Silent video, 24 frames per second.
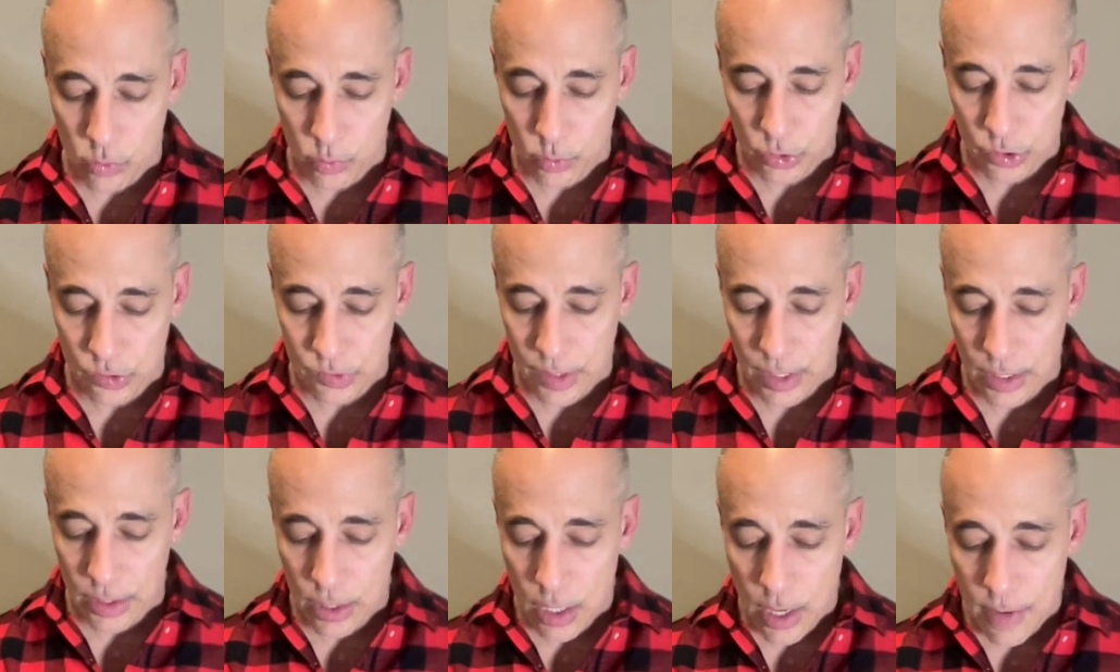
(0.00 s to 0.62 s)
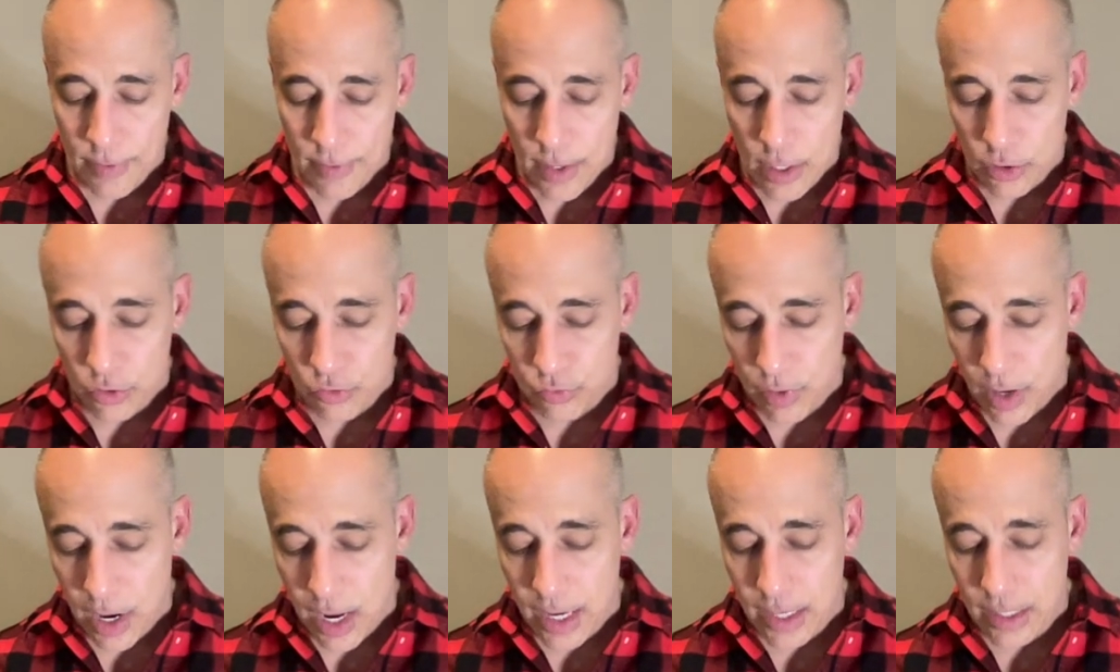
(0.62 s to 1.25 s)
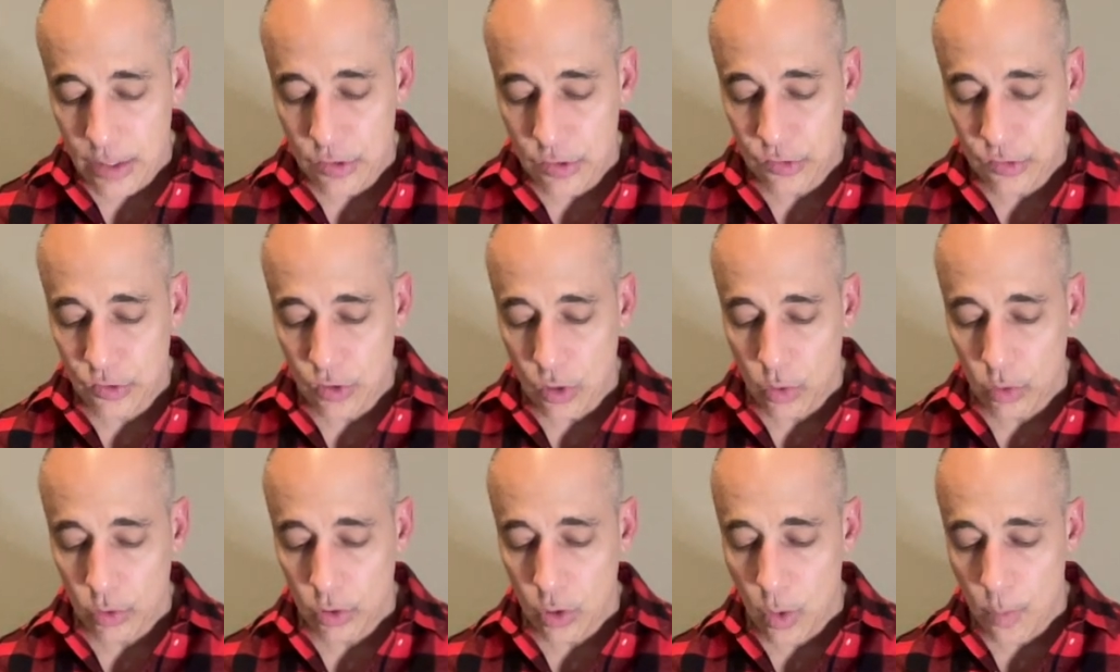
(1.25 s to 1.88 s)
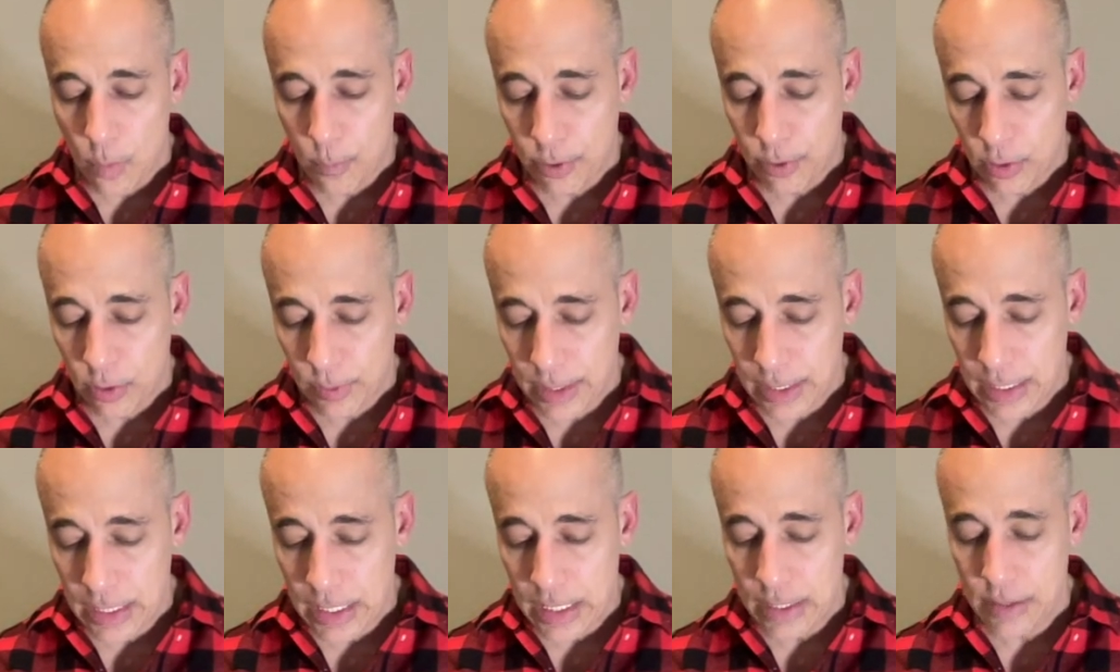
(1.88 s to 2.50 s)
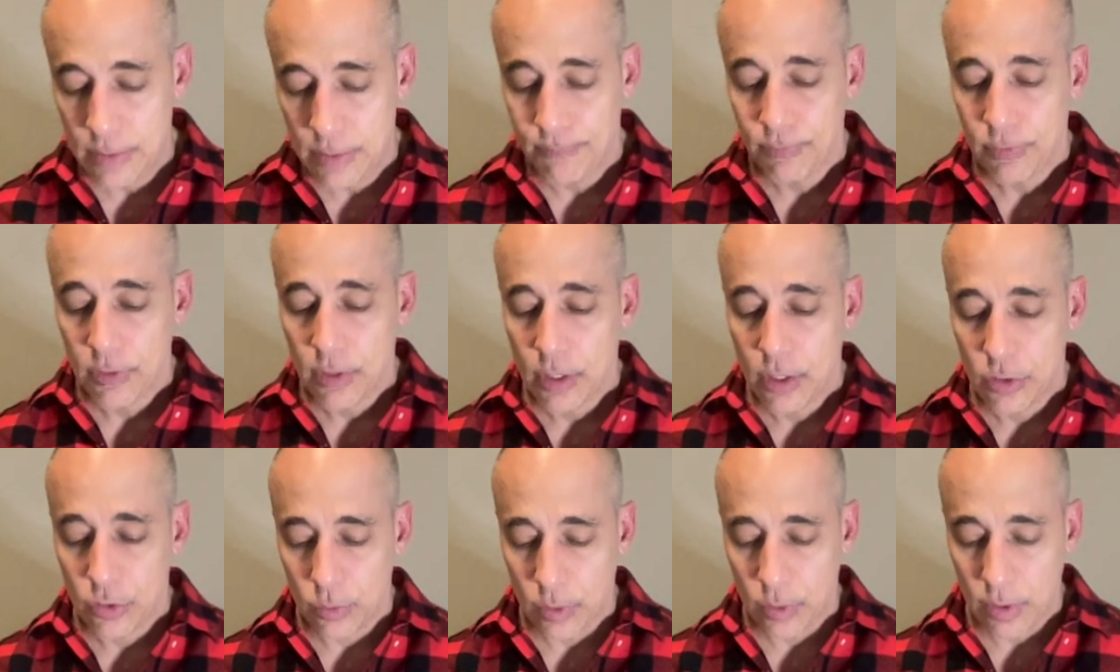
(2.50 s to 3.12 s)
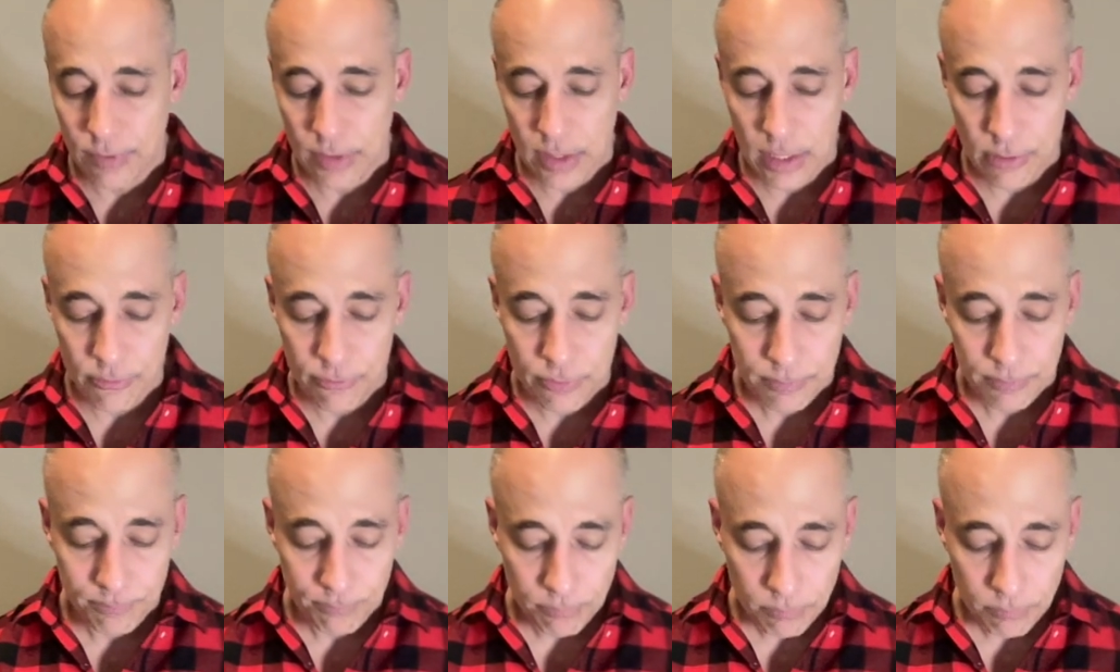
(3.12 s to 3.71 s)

which is a trizolopyridine derivative